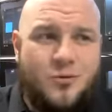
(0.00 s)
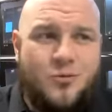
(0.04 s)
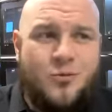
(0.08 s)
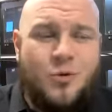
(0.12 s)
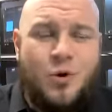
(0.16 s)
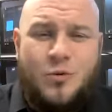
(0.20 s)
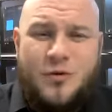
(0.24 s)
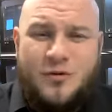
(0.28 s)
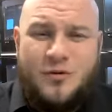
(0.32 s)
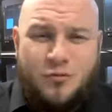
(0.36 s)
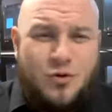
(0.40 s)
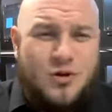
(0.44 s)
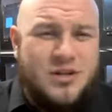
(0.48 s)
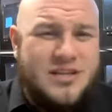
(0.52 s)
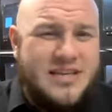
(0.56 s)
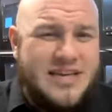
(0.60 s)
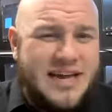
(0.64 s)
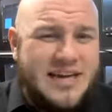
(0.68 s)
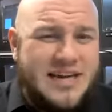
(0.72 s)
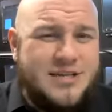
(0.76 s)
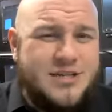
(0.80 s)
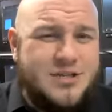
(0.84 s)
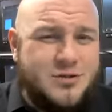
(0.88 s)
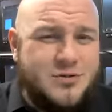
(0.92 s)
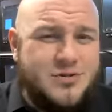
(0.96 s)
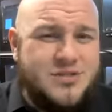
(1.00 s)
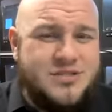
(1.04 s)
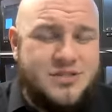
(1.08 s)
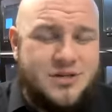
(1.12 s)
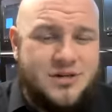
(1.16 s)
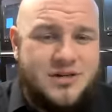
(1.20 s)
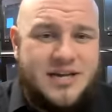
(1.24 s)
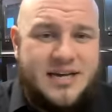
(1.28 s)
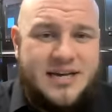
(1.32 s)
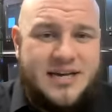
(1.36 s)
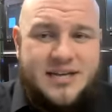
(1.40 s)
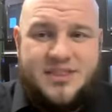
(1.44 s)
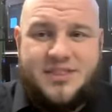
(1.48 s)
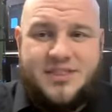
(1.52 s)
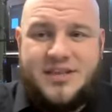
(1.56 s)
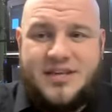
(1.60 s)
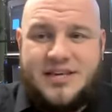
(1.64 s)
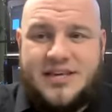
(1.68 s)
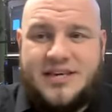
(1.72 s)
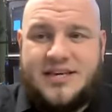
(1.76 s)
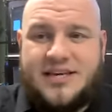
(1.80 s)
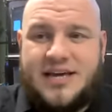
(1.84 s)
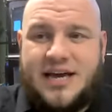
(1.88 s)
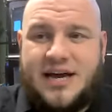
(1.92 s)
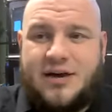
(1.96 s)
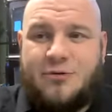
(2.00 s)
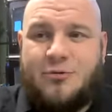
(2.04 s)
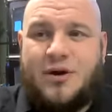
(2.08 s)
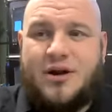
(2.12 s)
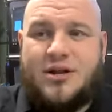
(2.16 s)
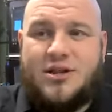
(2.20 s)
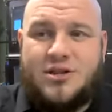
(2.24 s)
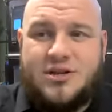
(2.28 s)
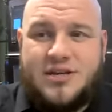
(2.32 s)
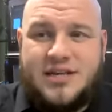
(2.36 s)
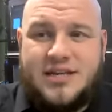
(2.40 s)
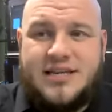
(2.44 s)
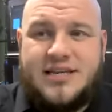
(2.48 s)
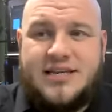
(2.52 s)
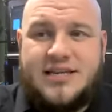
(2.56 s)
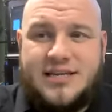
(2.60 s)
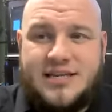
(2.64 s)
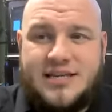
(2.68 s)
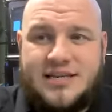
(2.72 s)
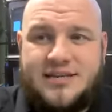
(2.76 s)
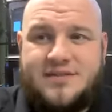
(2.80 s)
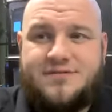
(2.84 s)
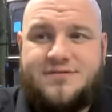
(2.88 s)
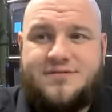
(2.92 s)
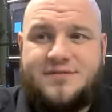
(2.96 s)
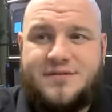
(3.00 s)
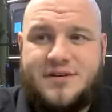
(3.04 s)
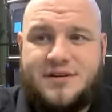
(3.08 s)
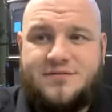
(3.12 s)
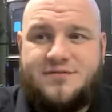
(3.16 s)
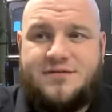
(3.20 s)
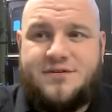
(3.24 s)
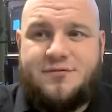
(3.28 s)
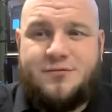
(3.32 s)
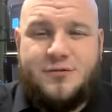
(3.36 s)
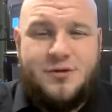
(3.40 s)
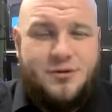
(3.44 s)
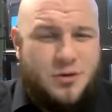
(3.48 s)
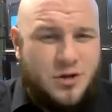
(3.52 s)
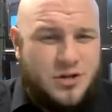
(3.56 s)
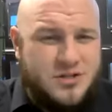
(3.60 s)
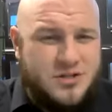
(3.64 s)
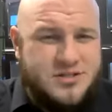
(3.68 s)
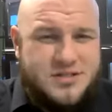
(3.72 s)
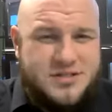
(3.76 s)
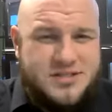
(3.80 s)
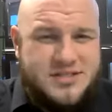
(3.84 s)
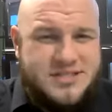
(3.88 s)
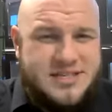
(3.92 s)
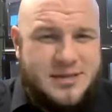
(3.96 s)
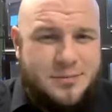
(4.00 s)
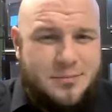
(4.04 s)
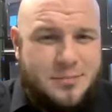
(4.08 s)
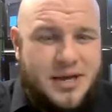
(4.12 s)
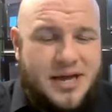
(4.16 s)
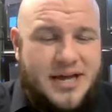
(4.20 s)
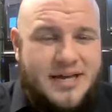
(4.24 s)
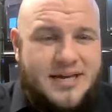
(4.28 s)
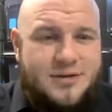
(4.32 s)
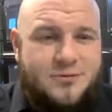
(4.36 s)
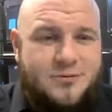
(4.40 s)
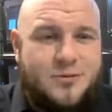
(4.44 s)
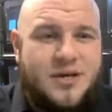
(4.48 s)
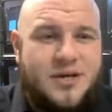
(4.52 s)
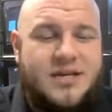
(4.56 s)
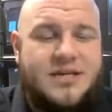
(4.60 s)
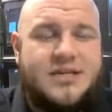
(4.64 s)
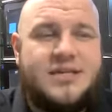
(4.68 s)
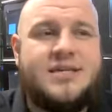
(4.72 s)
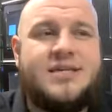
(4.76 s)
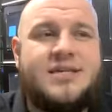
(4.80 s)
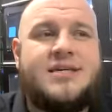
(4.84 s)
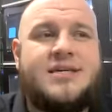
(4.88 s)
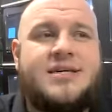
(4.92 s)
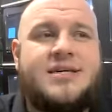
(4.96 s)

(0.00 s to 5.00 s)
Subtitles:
what we've really got to do, is start kind of thinking. I want to look at it, if we all took a step back and went,